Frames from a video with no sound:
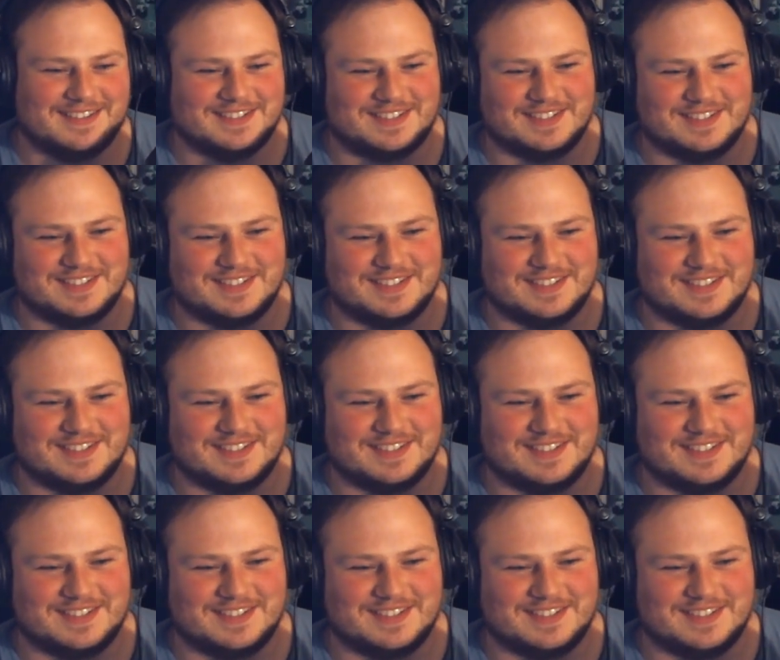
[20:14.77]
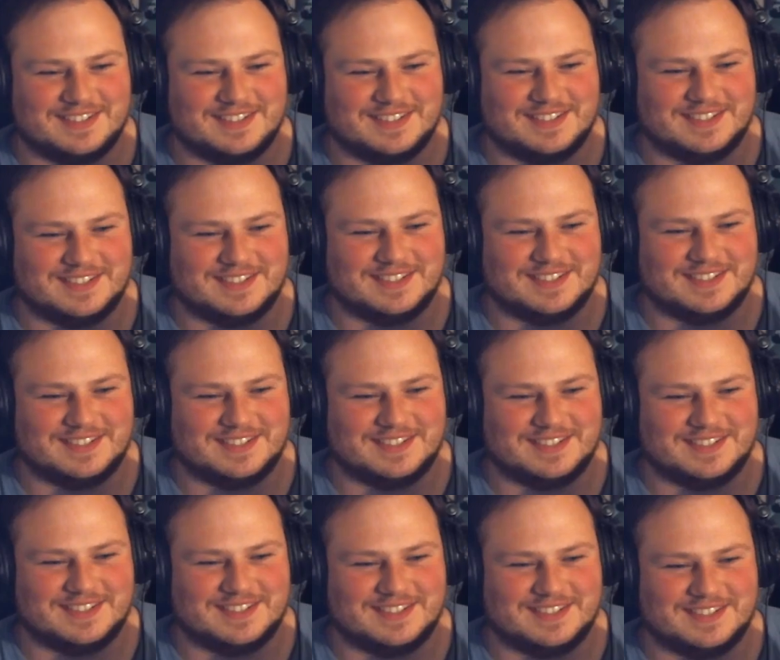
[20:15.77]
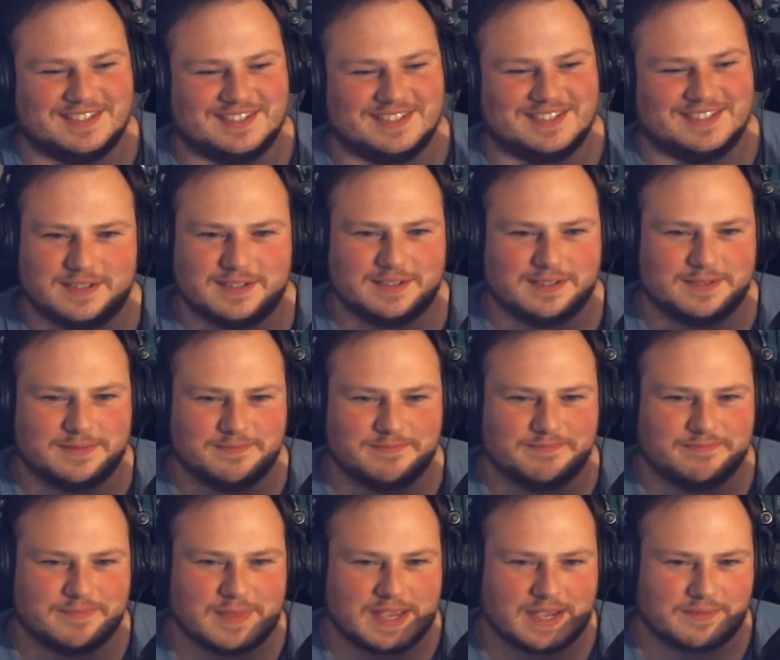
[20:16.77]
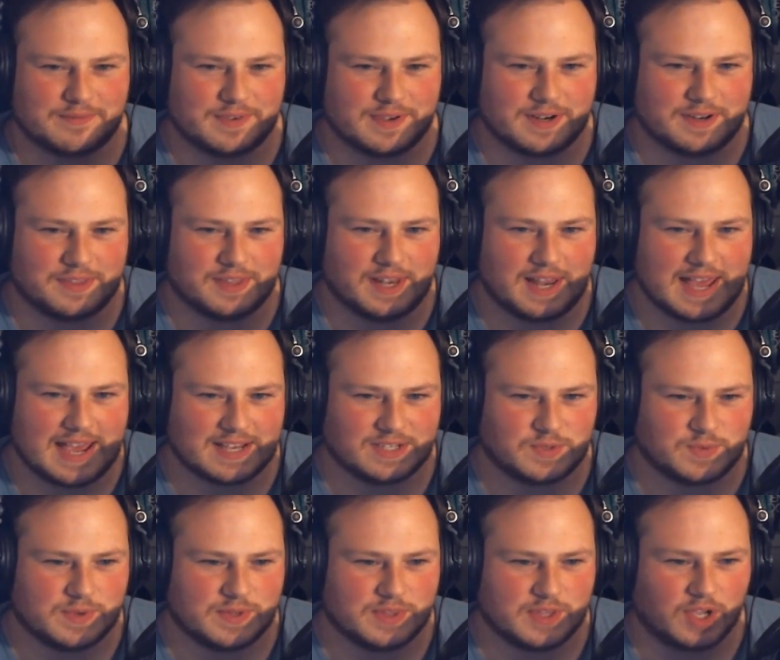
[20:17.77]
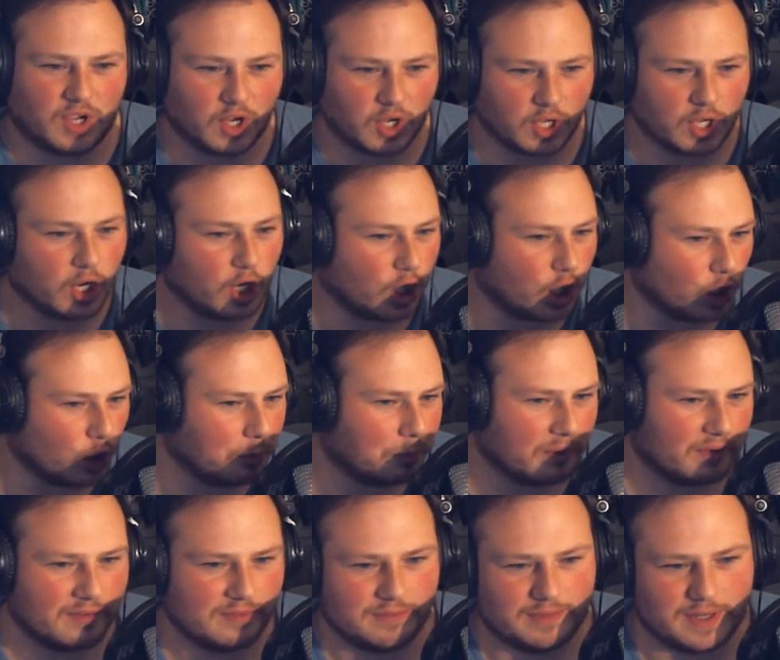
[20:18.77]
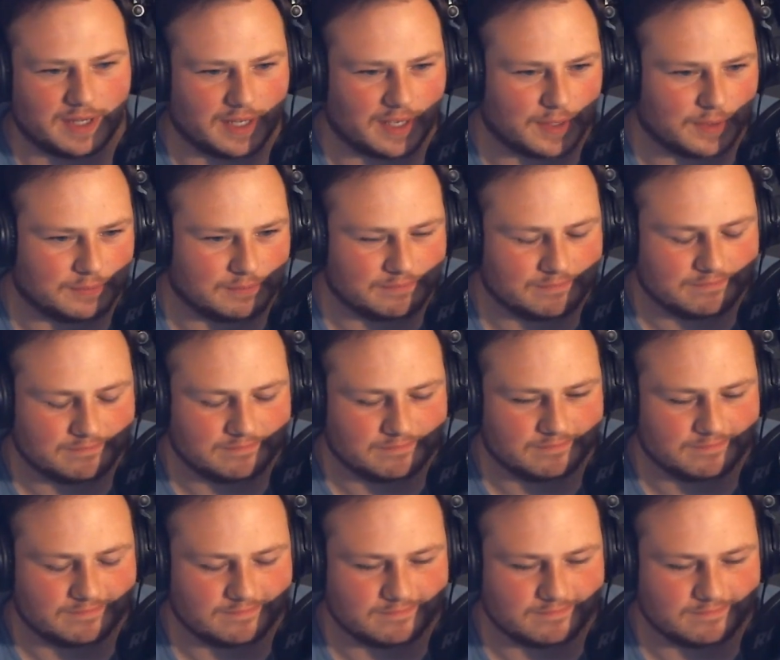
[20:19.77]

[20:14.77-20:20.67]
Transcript: okay, that was his use of uh, megaphone at the last one, the goop video.